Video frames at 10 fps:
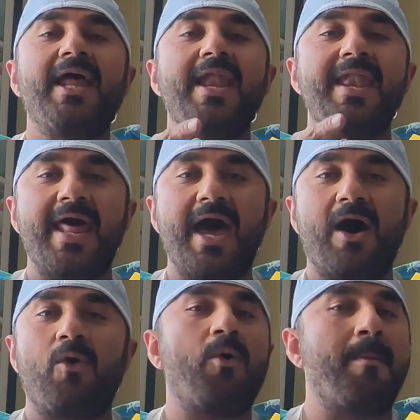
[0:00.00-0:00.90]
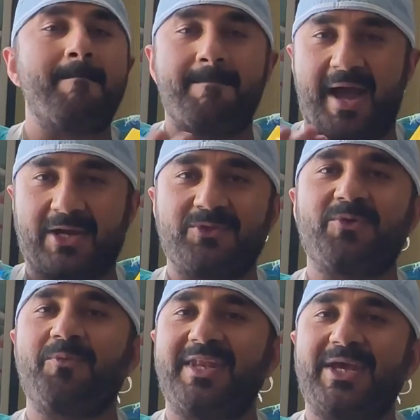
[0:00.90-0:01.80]
Now, back to the
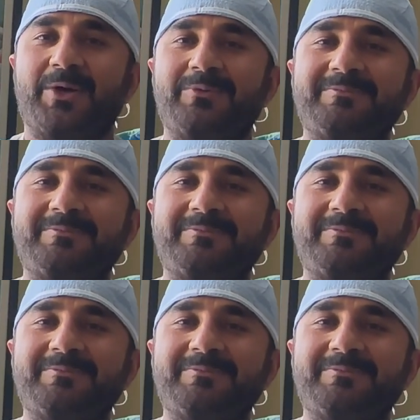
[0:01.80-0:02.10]
video.